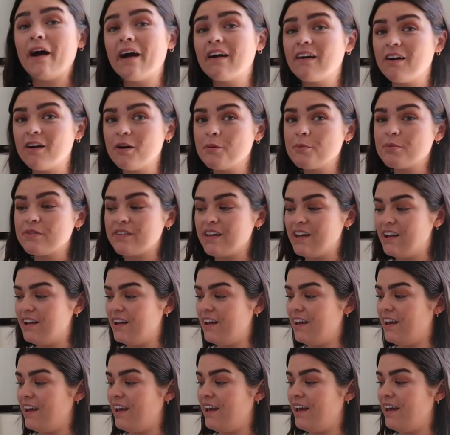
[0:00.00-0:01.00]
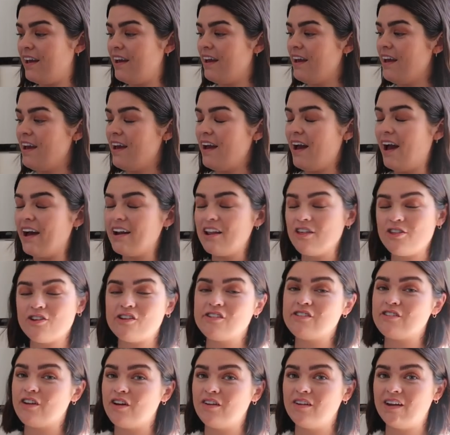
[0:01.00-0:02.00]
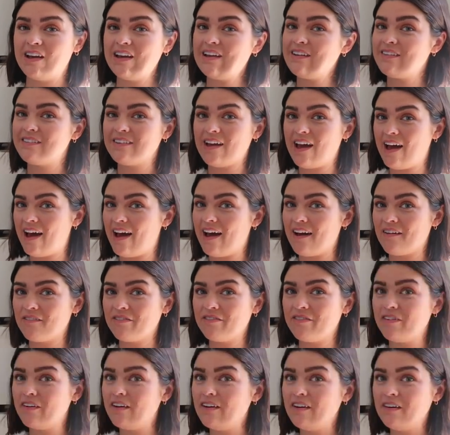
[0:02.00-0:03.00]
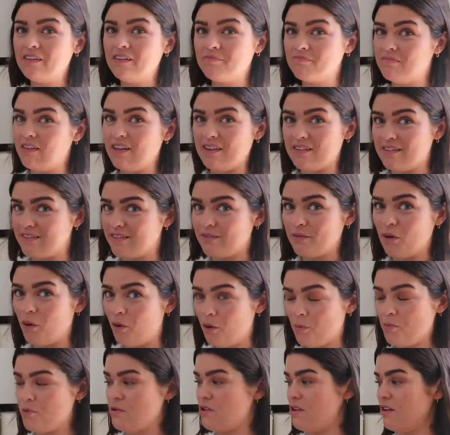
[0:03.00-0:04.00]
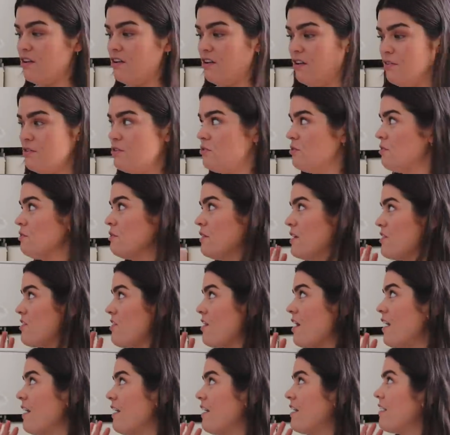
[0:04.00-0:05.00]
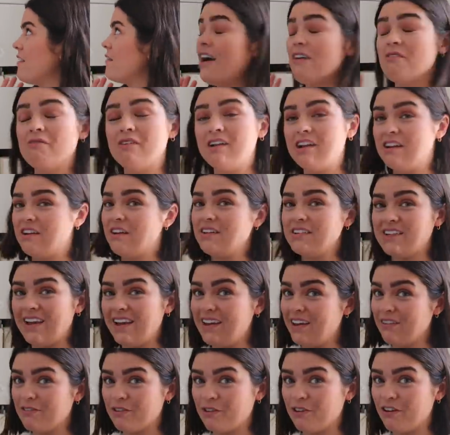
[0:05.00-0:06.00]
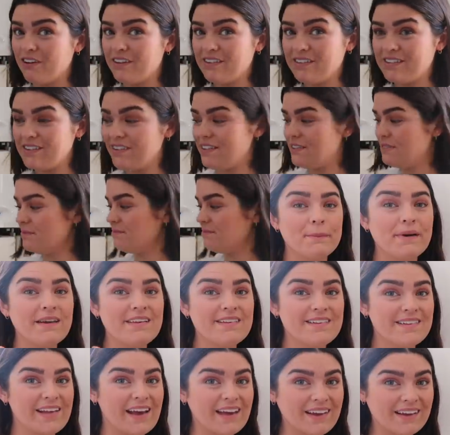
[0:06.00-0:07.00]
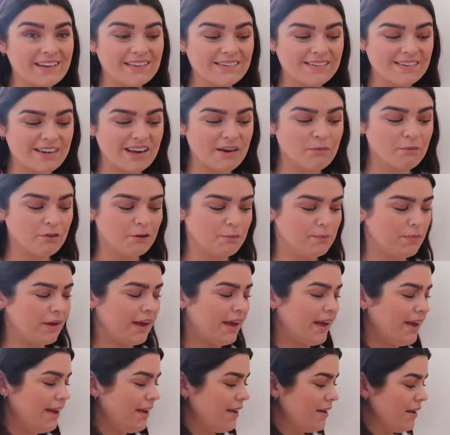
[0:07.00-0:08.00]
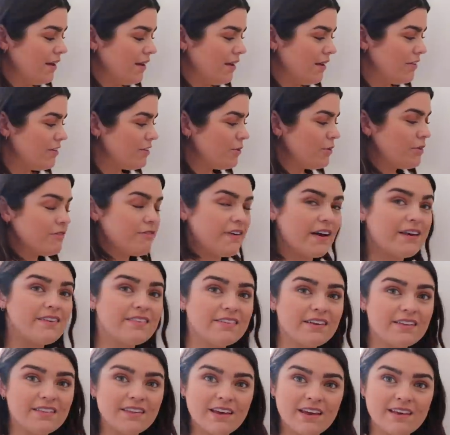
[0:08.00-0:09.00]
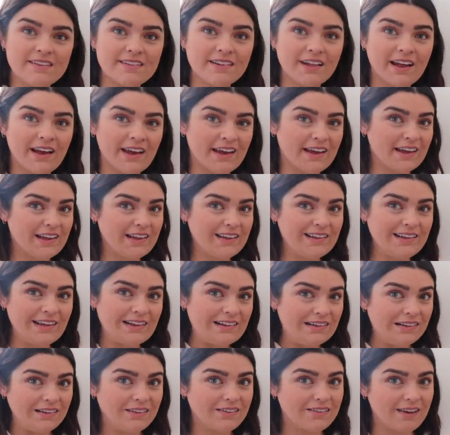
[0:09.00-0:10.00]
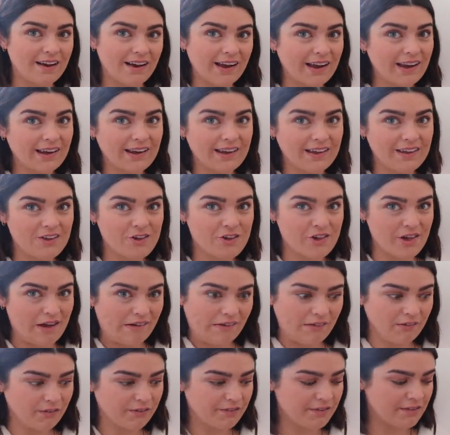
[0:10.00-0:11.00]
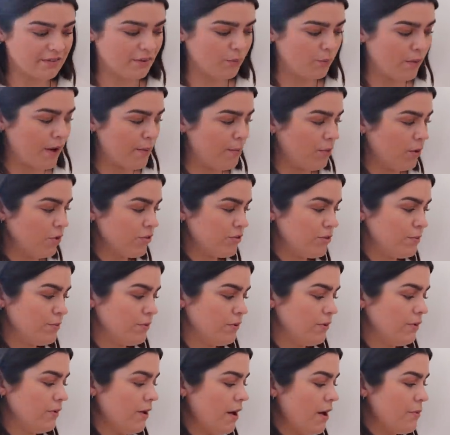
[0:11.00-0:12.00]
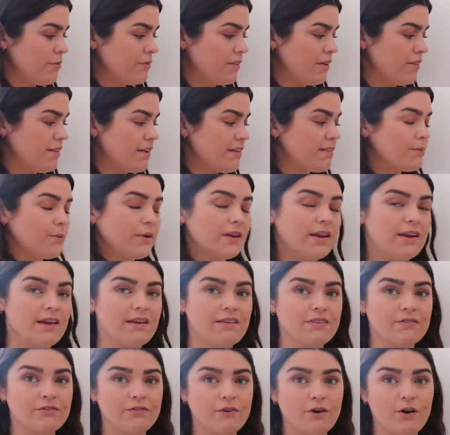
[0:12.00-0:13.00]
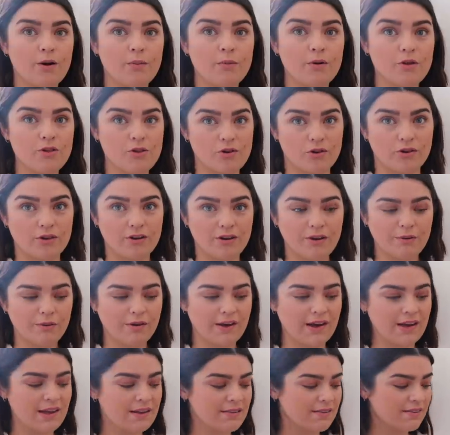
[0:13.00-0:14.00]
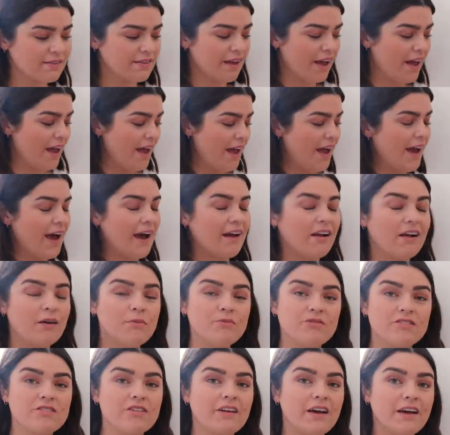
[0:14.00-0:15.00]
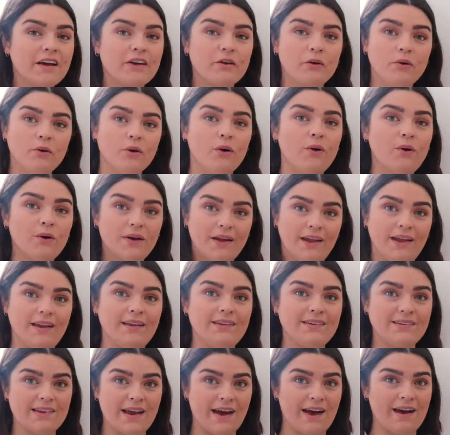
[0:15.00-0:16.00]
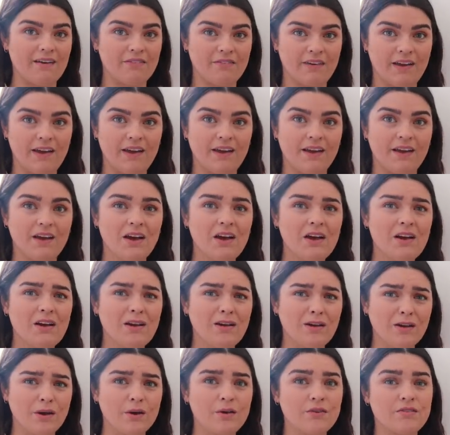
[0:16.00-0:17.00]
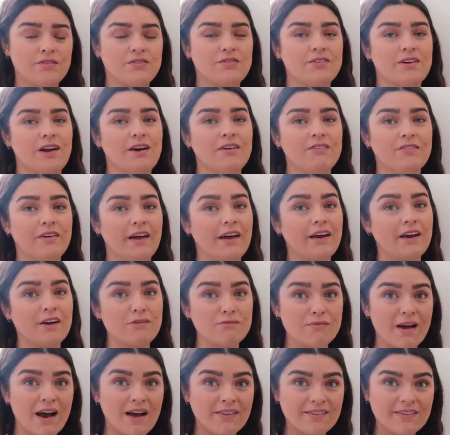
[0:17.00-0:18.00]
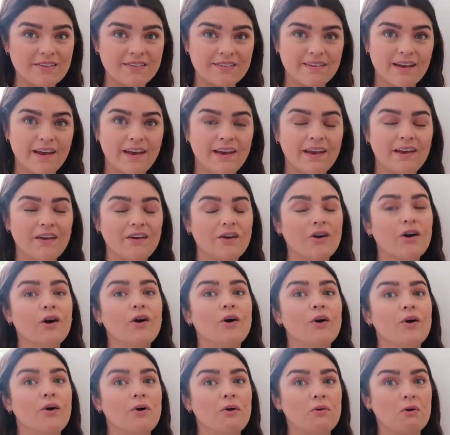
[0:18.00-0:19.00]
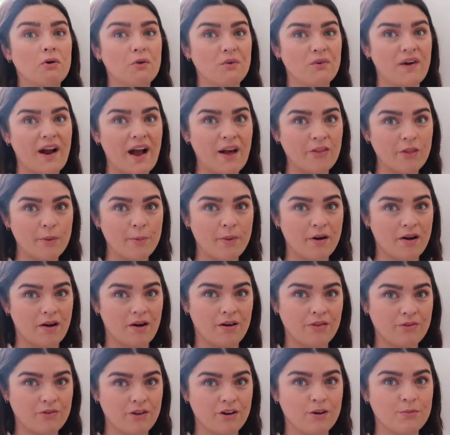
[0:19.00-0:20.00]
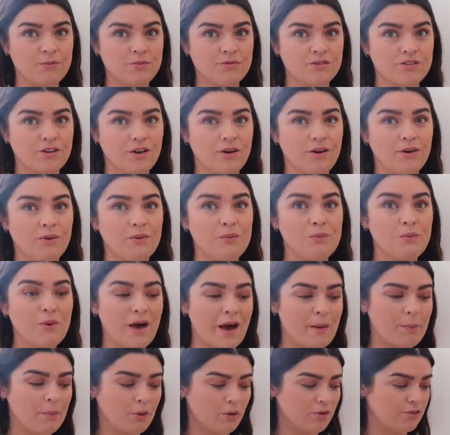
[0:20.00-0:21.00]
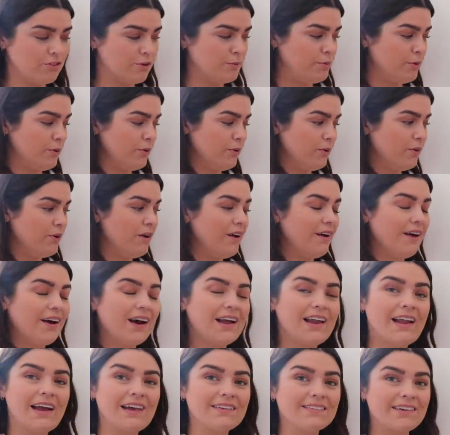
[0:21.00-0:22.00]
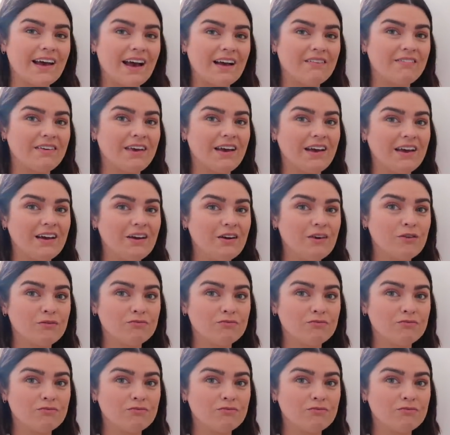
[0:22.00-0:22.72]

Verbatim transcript: backups in here, and it's just so nice to have this option of storage. Like, I really don't take it for granted. My second tip would be to invest in these like little tiny shelves where possible. Um, so this one is from John Lewis, and I'm just like not into having loads of stuff like around the sink or around the bathroom. So where possible, I like to have it